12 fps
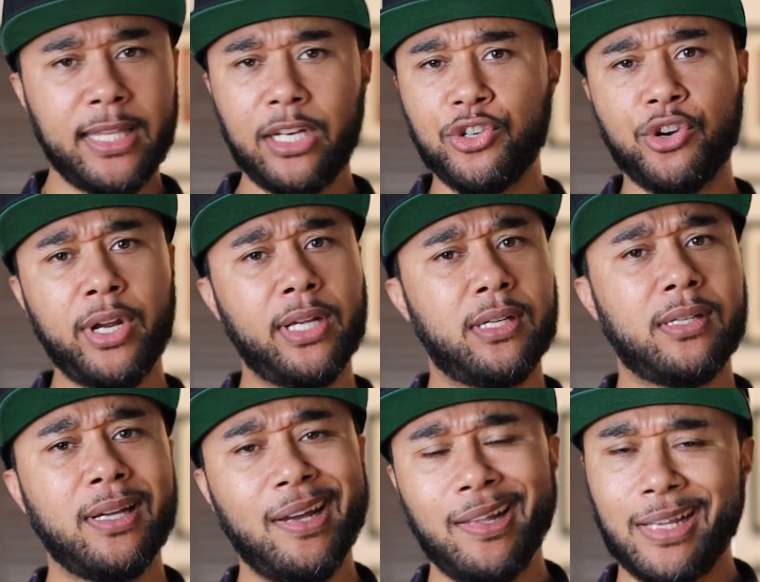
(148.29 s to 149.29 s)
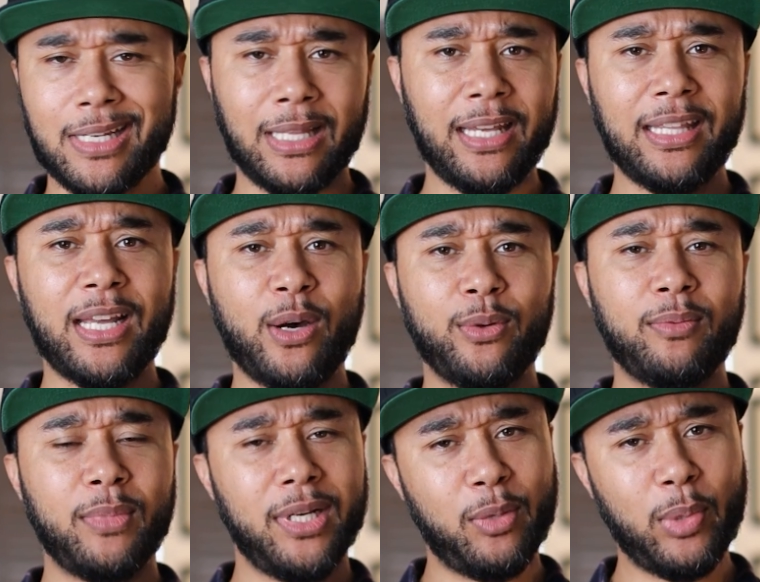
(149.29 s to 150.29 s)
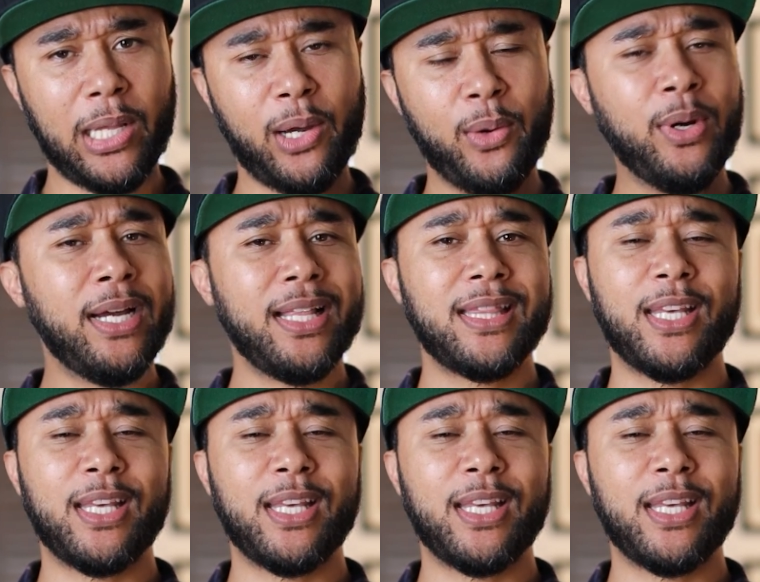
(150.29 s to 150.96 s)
then join us. There's a link down below